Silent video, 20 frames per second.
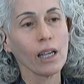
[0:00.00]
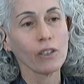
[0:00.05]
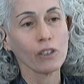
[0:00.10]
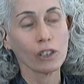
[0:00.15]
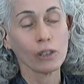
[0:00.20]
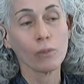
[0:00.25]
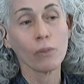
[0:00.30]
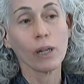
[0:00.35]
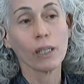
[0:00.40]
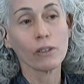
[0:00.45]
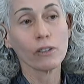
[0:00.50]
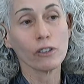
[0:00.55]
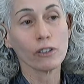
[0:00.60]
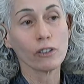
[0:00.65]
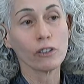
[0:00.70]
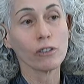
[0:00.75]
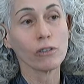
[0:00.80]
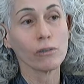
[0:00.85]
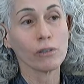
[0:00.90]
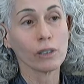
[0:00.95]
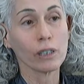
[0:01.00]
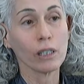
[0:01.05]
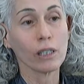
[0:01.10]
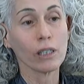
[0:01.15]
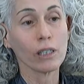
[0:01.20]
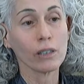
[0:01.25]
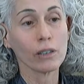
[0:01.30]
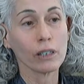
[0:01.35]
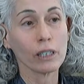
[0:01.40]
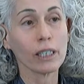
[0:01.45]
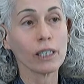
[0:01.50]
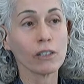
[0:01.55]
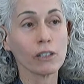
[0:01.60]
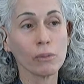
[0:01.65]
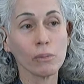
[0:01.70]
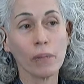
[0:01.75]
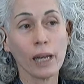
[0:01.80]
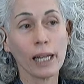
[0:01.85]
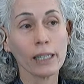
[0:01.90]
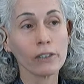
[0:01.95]
She went to the, the
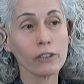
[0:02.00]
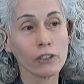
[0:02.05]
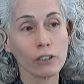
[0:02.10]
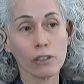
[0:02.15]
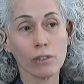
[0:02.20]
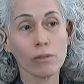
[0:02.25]
kitchen manager